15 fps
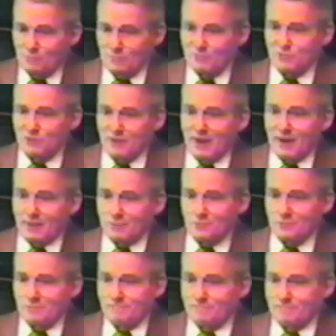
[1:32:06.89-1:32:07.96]
with
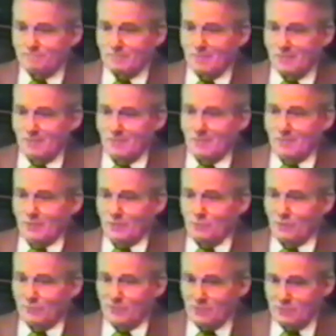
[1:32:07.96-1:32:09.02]
genetics. You know
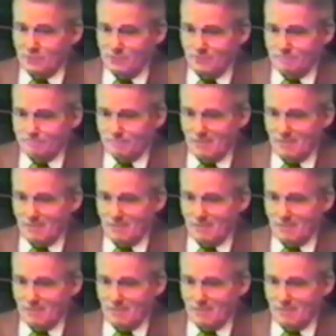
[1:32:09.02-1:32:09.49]
what they're doing?